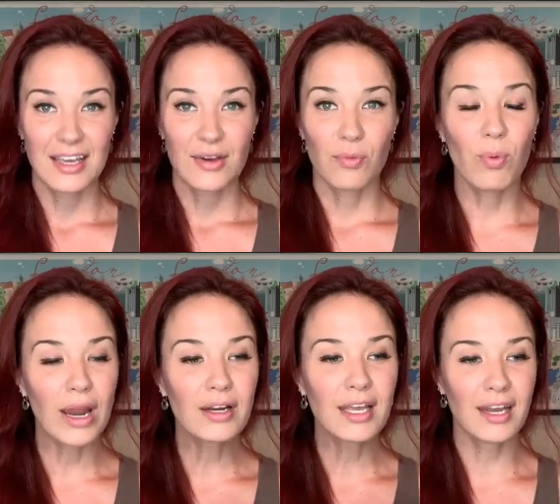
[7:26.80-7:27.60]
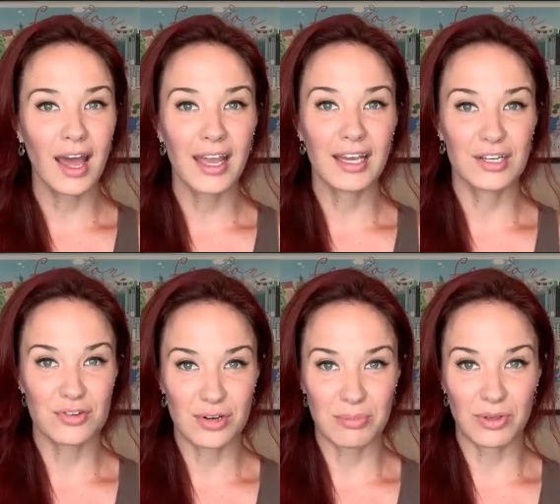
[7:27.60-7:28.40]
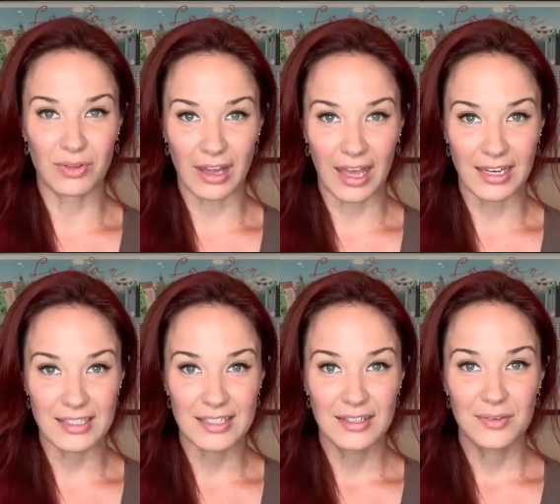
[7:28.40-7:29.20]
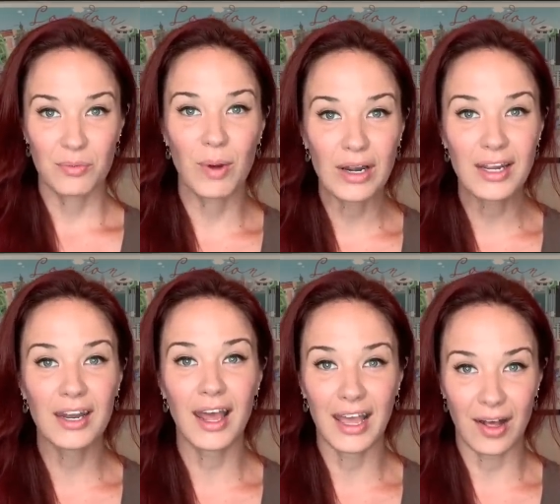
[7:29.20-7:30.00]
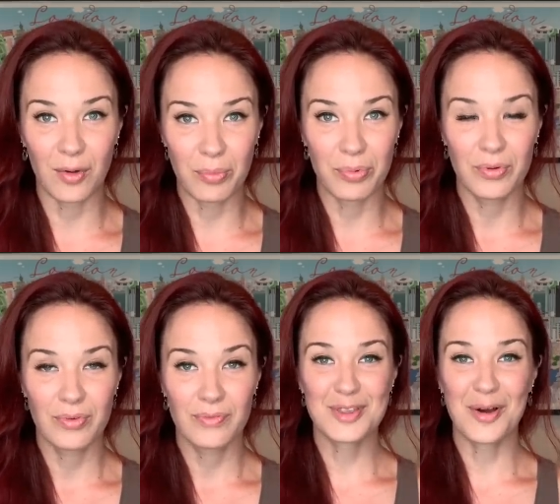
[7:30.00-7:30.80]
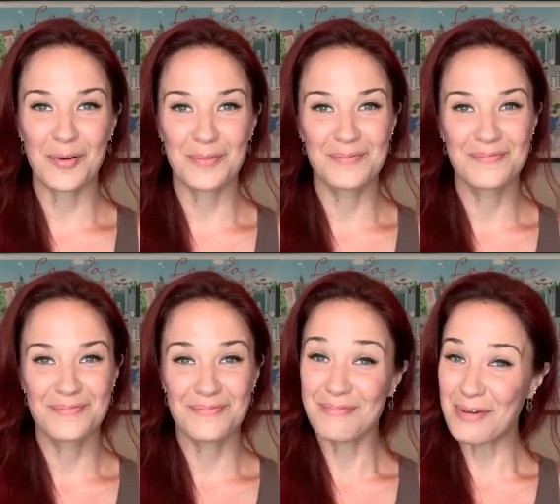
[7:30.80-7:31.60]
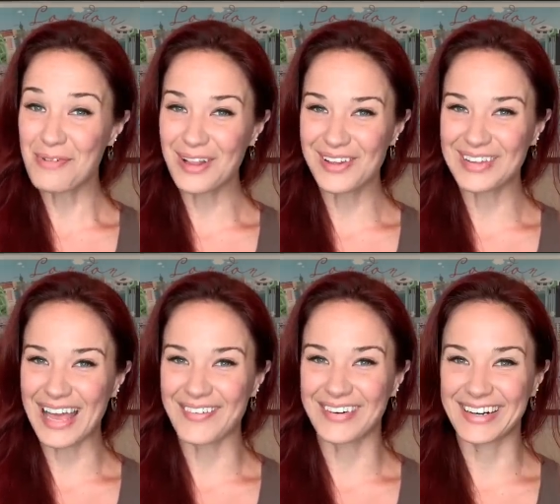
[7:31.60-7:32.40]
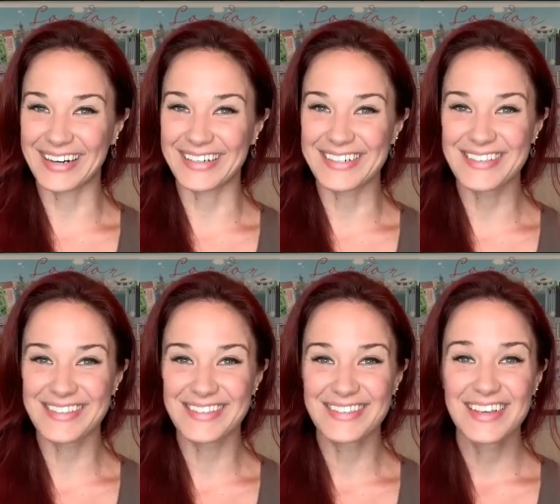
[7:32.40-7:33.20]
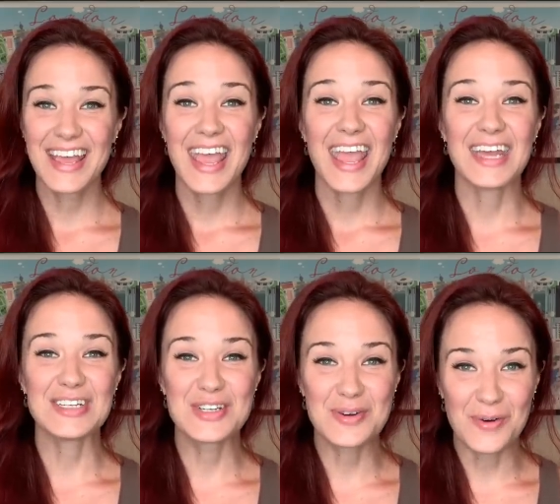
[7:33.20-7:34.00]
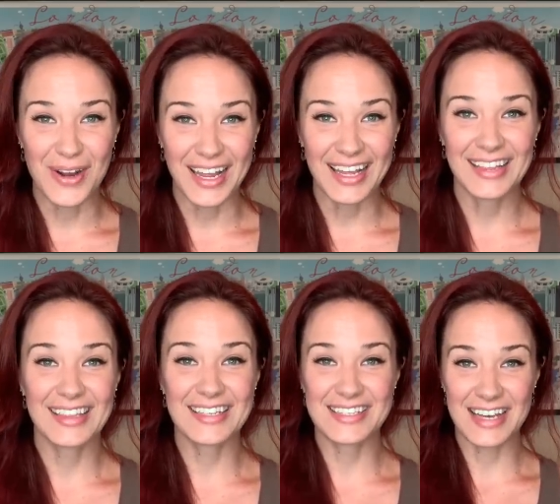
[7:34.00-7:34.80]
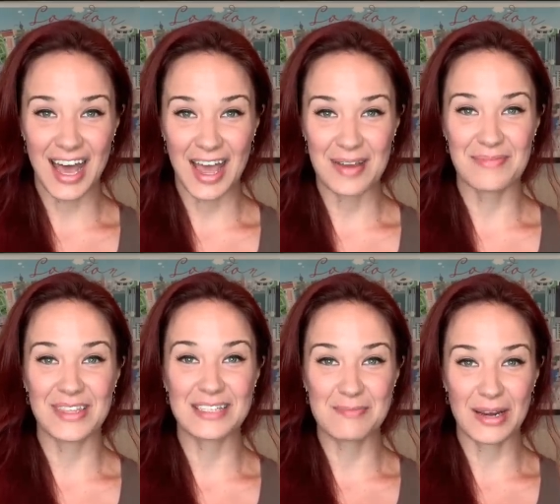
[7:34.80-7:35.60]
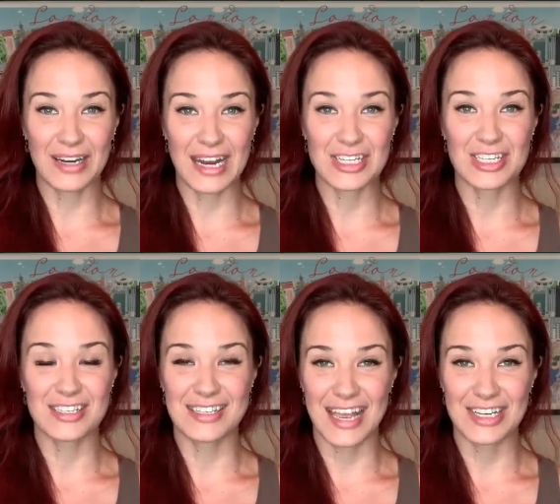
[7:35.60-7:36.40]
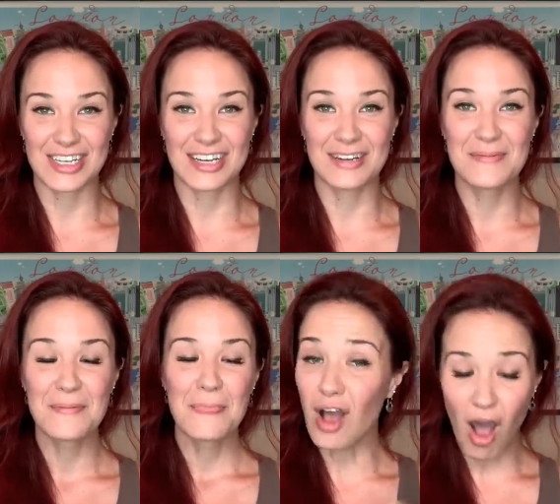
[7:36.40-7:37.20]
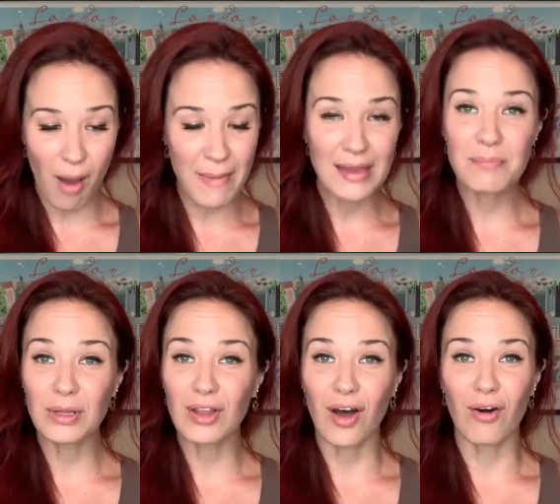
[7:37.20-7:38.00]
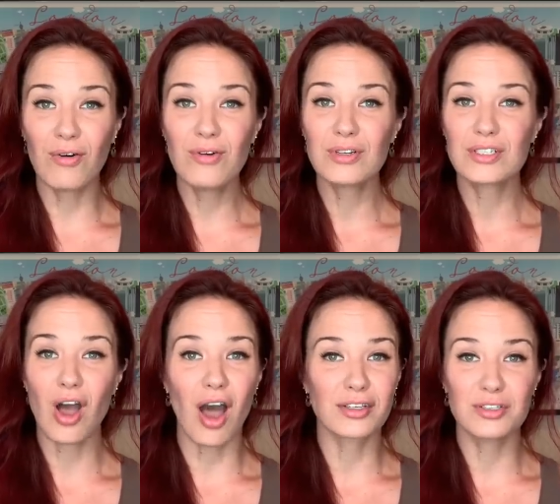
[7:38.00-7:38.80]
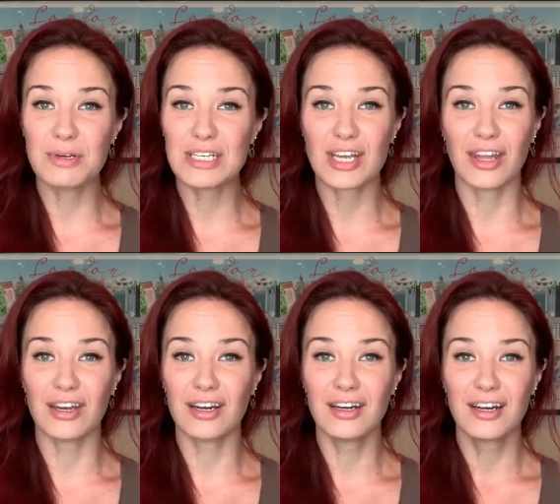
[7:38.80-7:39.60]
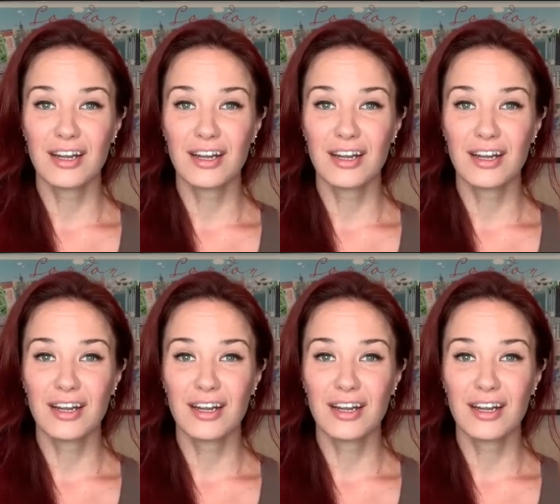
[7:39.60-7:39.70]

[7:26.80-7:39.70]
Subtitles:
Where can I contribute light? Where can I help? So, my fellow light workers, enjoy this time, this Marination Station. Comment below, talk to each other,